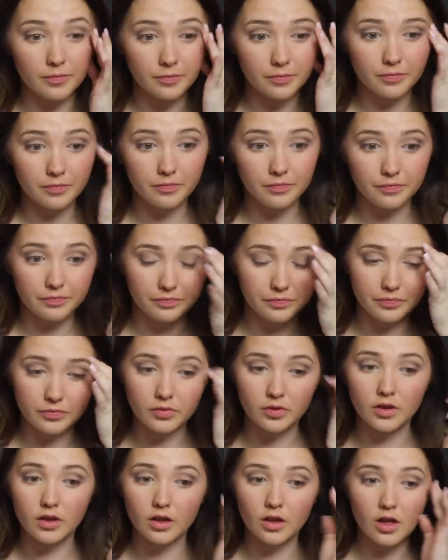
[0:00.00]

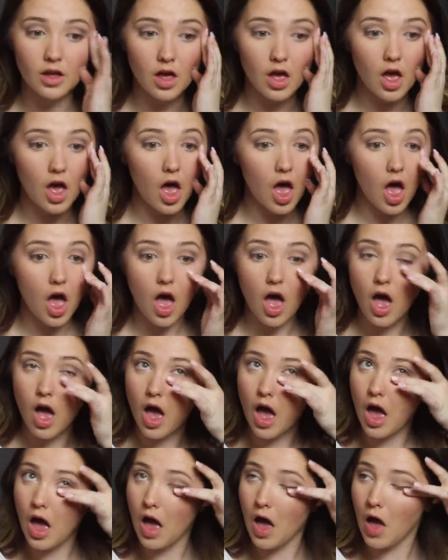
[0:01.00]

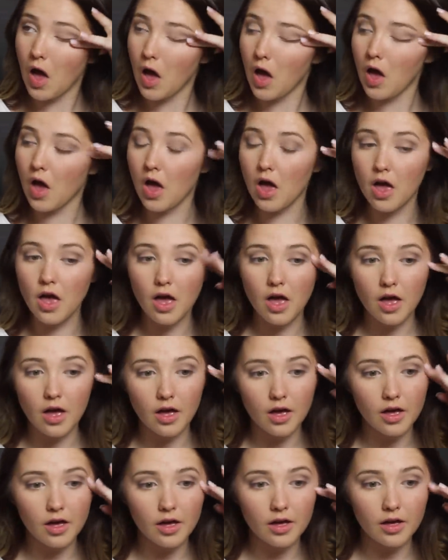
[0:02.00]

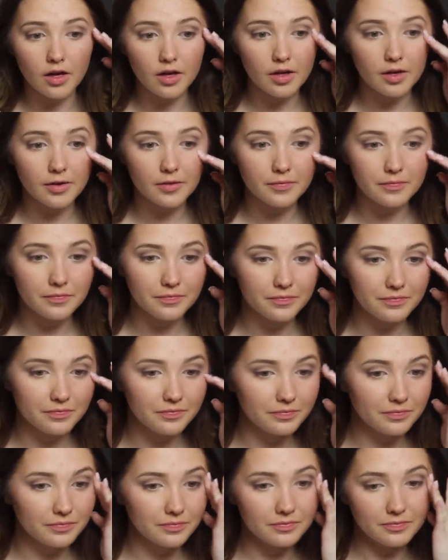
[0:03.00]

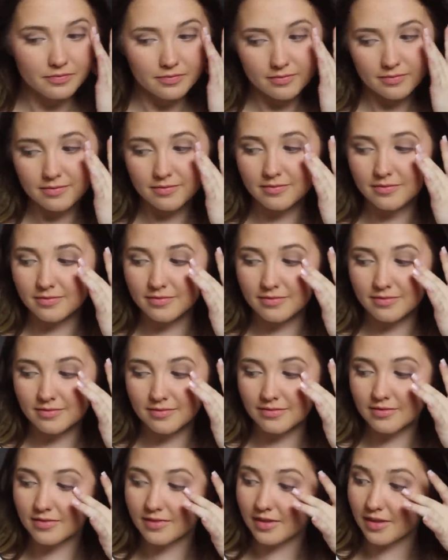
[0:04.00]

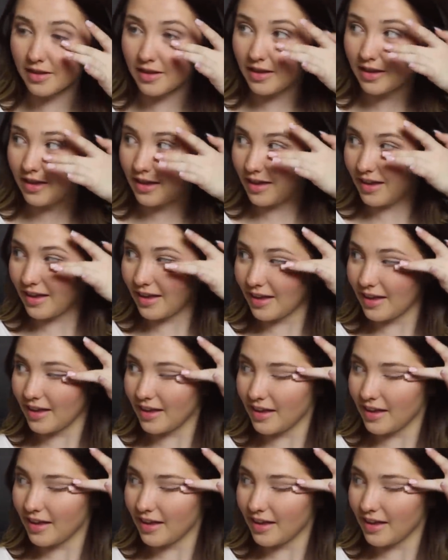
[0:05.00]
(silent)